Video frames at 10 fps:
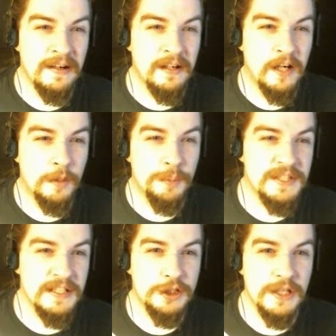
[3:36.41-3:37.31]

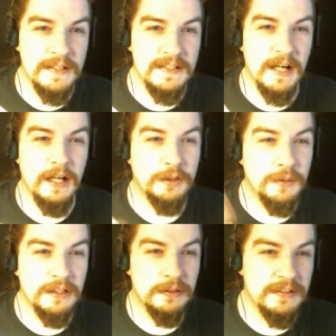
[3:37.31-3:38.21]
100% chance on
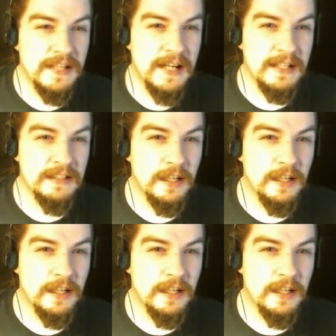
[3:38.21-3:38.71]
critical attack,